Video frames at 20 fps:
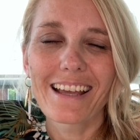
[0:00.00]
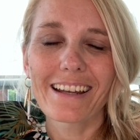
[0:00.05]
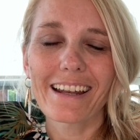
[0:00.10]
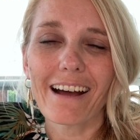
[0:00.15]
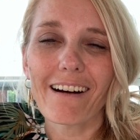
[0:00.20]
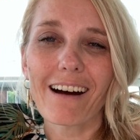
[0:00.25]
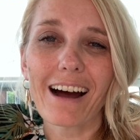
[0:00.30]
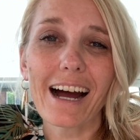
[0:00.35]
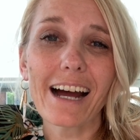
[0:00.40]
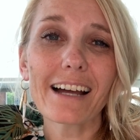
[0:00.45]

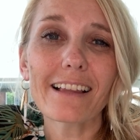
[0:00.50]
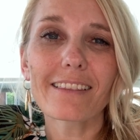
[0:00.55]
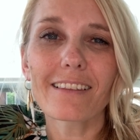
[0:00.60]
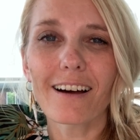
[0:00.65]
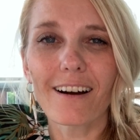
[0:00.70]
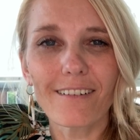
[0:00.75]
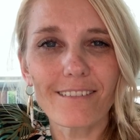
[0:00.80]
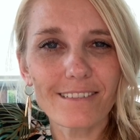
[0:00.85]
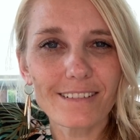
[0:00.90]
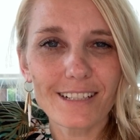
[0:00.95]
Now, I
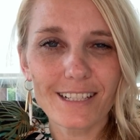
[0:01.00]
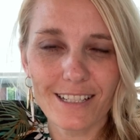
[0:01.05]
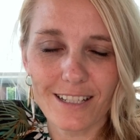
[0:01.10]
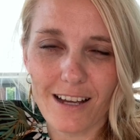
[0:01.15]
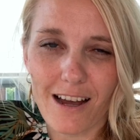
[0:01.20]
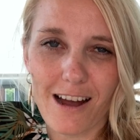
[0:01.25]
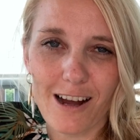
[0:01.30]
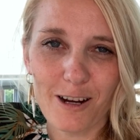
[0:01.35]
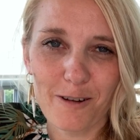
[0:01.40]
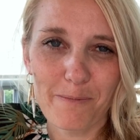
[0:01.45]
love to
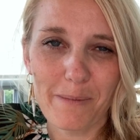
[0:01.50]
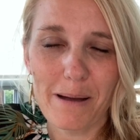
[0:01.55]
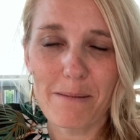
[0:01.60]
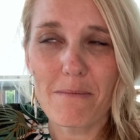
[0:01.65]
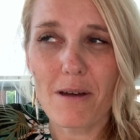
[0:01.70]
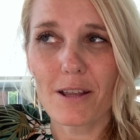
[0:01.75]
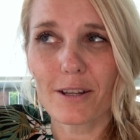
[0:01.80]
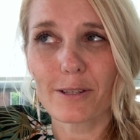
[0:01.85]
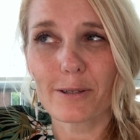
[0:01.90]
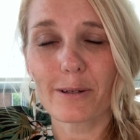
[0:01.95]
talk. My
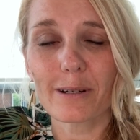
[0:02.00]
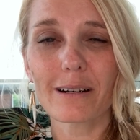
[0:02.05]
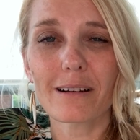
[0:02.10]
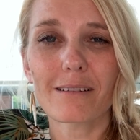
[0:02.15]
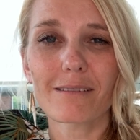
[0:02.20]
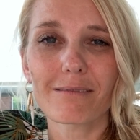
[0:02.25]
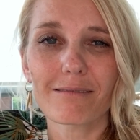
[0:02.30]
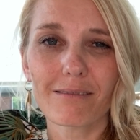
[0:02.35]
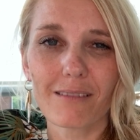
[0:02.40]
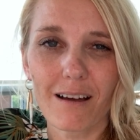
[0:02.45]
mentor
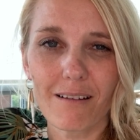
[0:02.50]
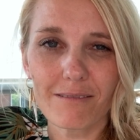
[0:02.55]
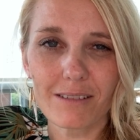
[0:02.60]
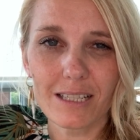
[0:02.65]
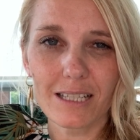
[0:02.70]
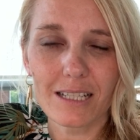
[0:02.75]
loves